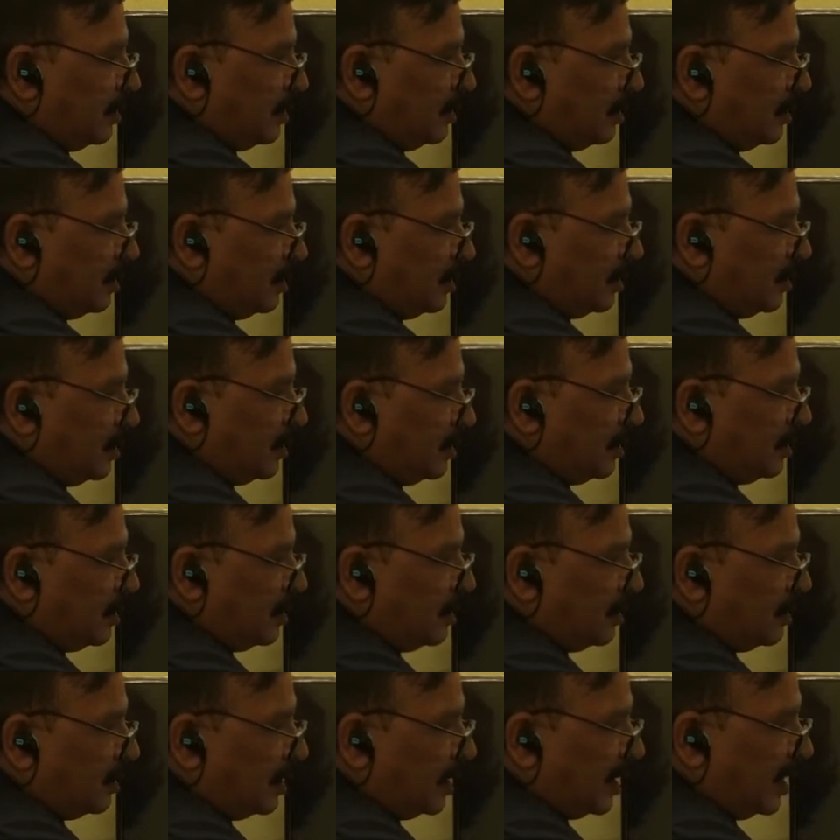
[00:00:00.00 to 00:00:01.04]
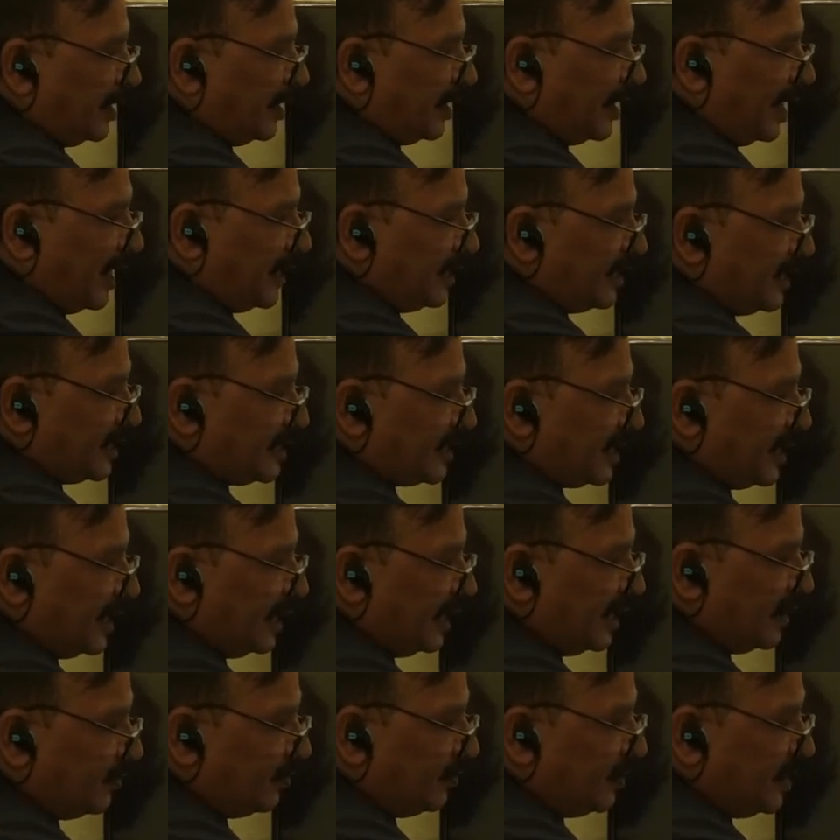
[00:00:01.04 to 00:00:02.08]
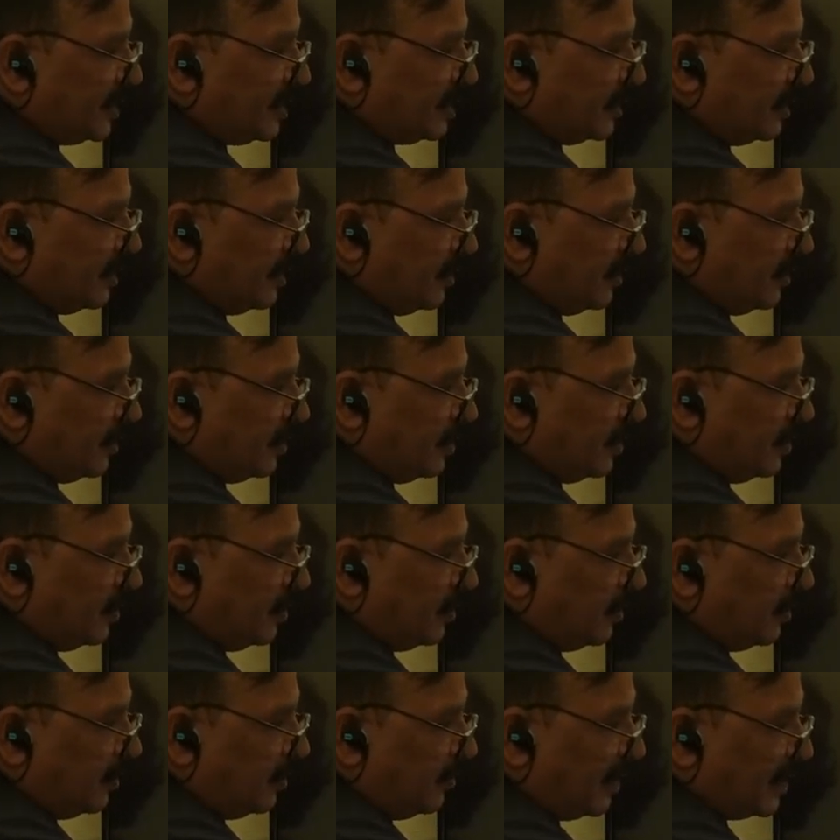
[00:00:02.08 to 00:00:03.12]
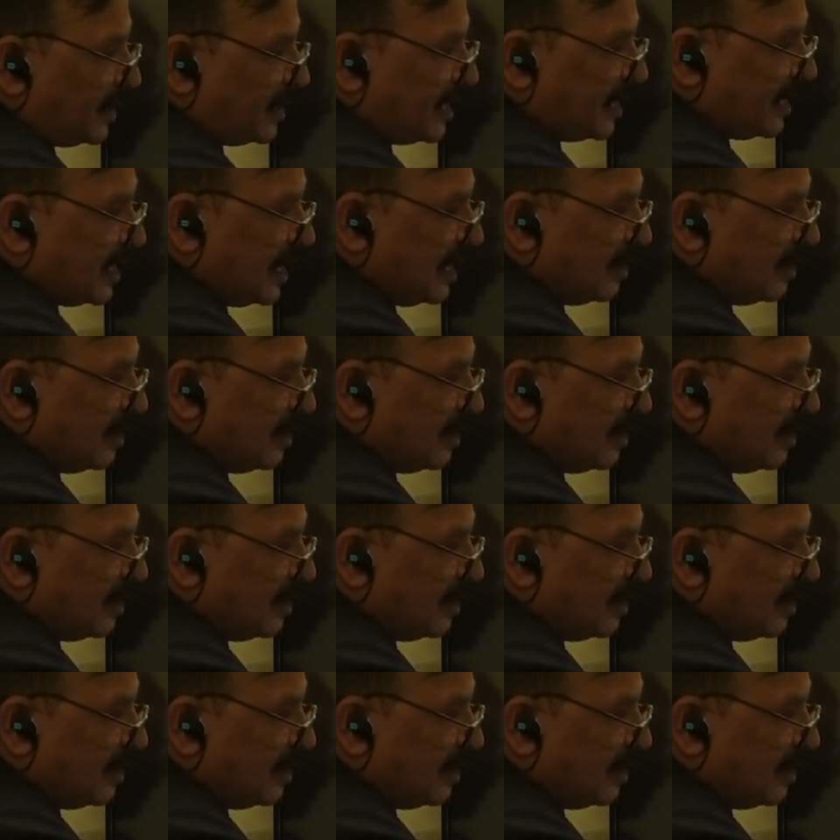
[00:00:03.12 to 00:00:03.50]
on either side of this vaginal